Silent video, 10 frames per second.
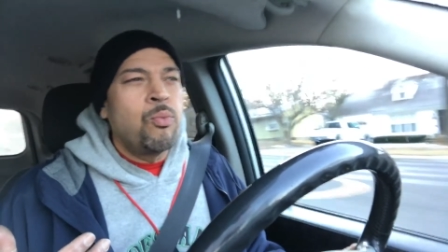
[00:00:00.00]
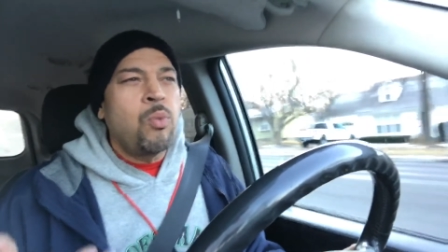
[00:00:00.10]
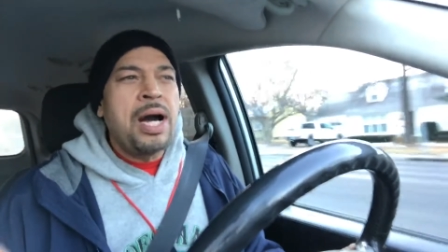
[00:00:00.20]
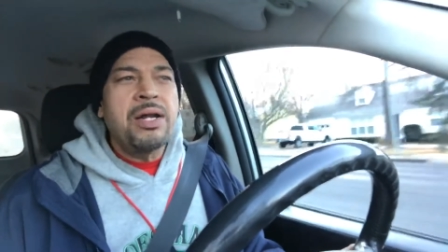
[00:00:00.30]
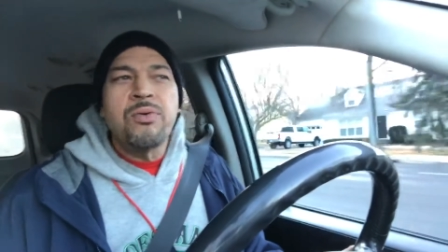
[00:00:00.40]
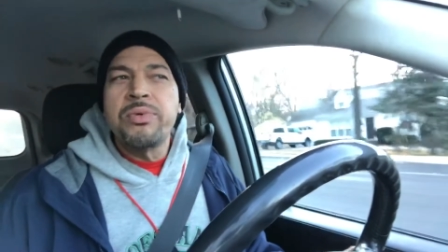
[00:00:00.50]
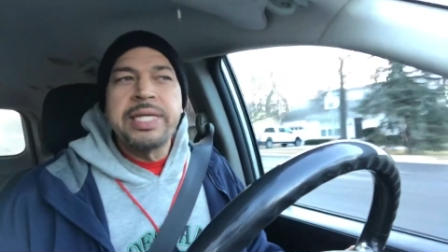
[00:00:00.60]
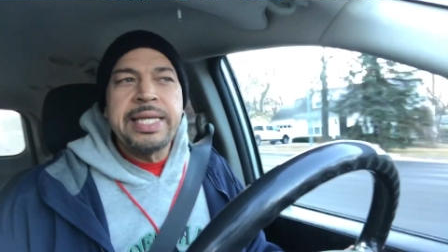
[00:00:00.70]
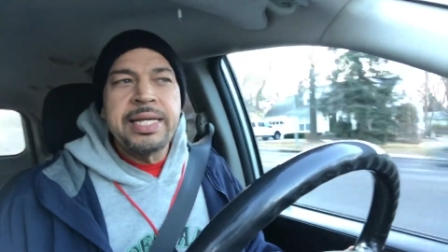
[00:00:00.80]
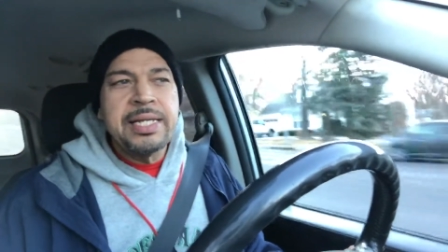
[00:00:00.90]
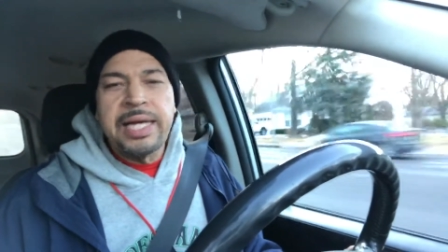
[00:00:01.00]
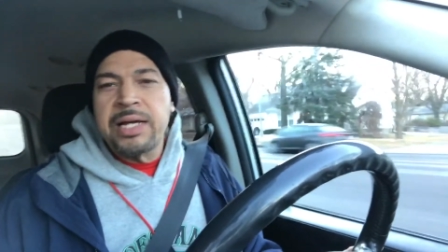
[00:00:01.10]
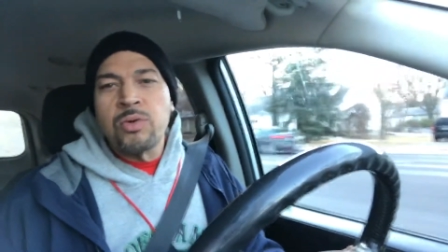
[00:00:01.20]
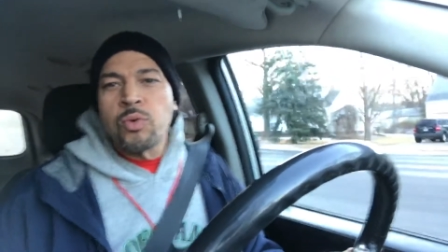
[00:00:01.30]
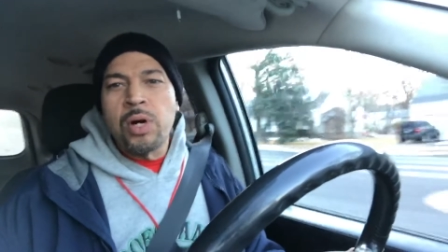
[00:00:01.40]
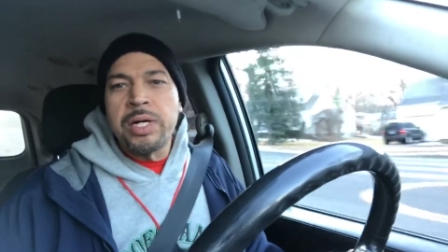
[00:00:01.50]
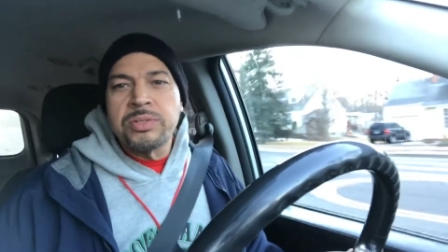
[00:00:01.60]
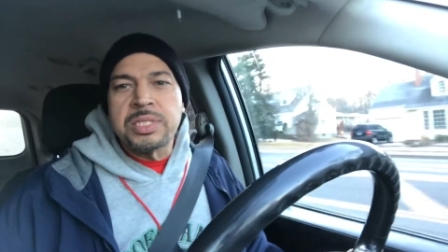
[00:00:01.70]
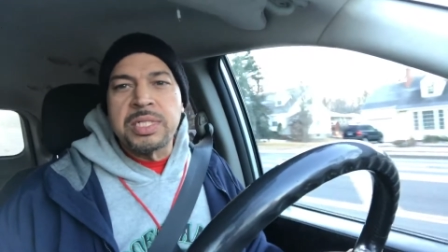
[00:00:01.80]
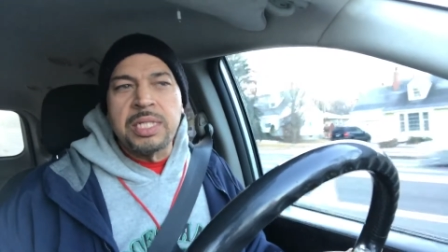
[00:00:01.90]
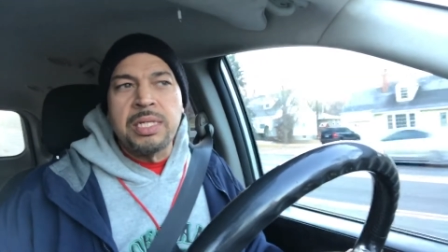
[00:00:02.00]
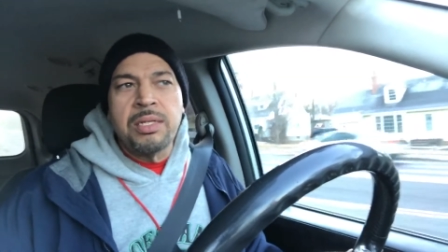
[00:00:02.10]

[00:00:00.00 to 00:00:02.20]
Why don't we get like a royalty?